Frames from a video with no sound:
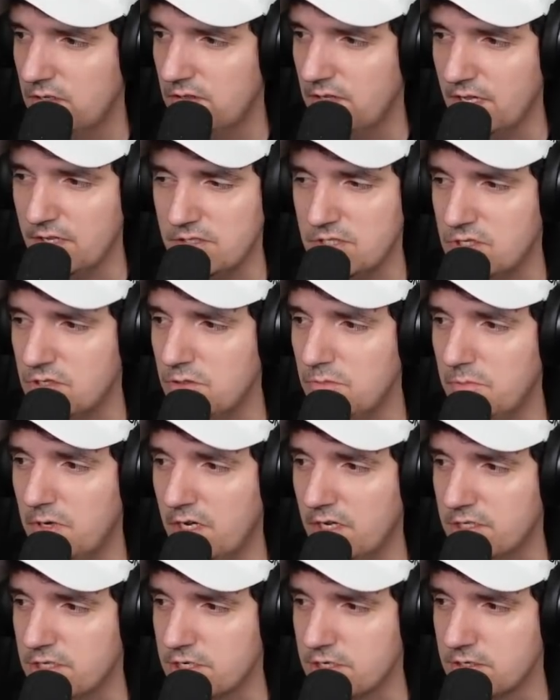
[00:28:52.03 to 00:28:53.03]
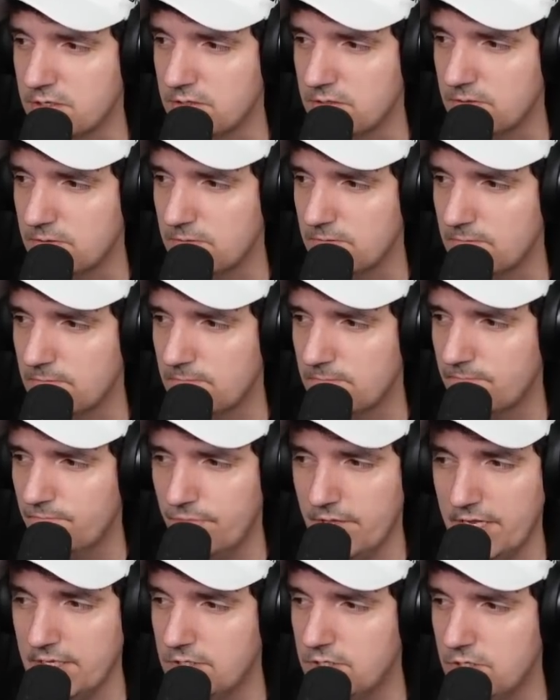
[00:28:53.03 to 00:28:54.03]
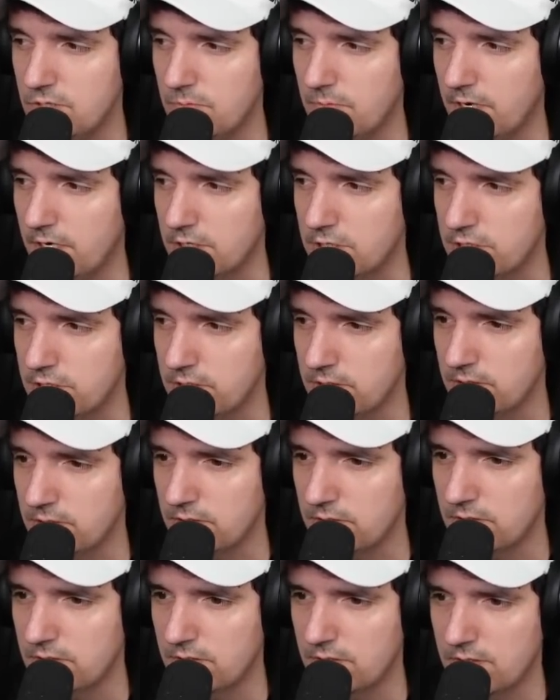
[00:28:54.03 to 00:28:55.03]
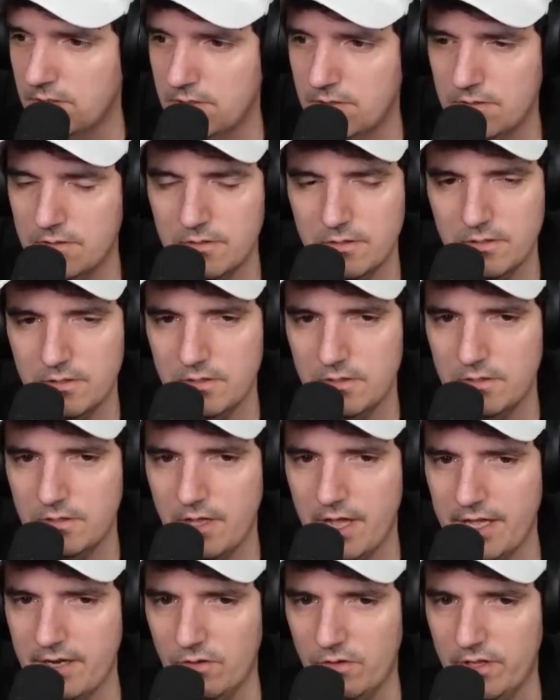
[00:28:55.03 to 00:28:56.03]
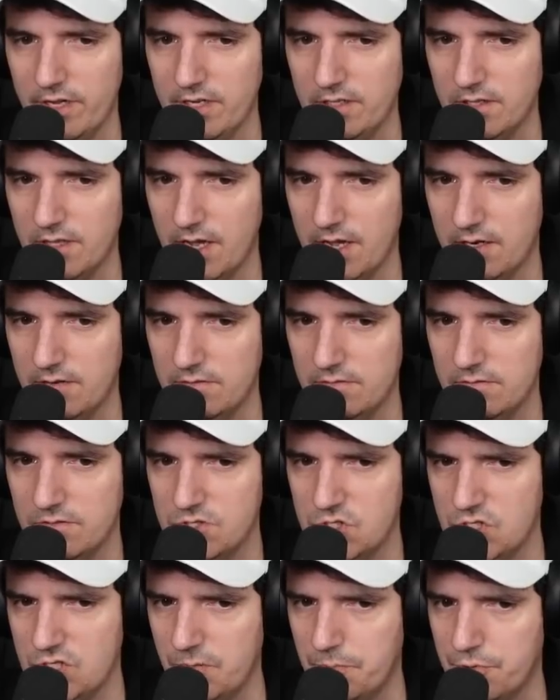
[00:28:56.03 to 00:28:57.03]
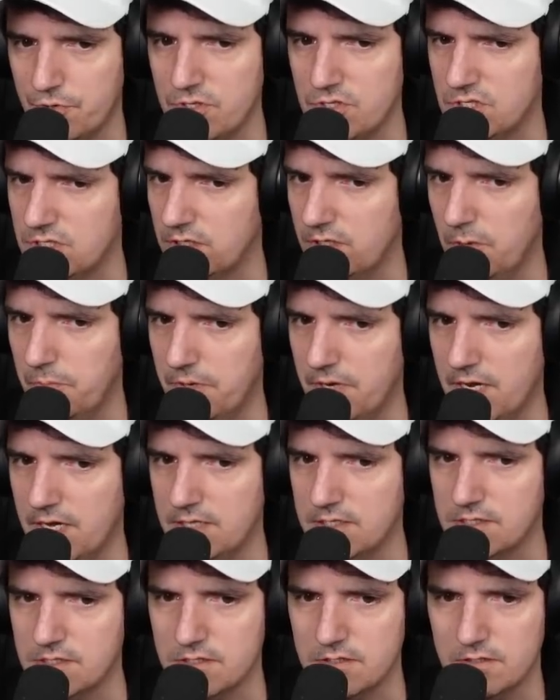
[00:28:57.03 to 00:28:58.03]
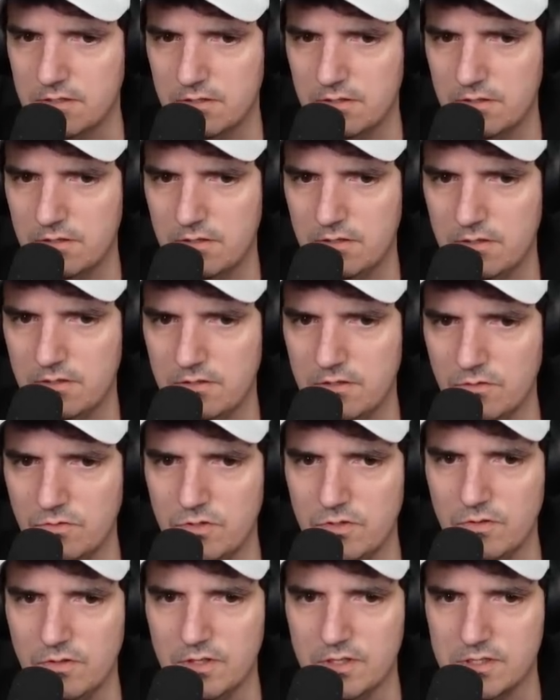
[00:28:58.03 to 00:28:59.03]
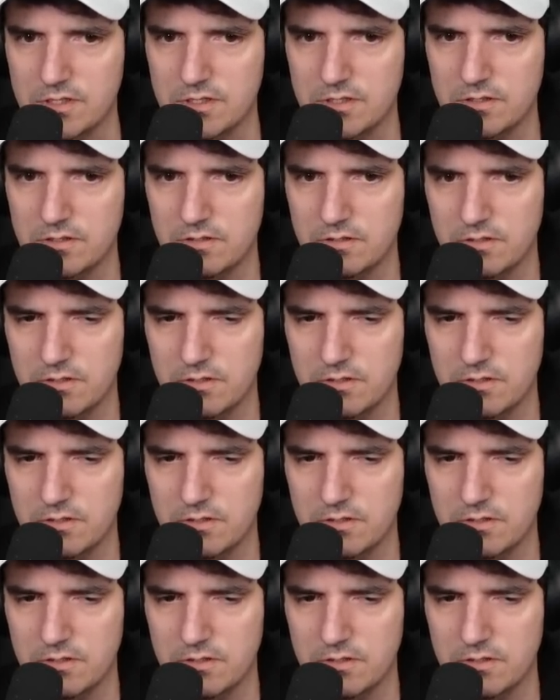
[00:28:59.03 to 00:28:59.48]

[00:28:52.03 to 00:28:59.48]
That's too much. That's too much. I don't like that. Slippery slope, guys. Don't do this.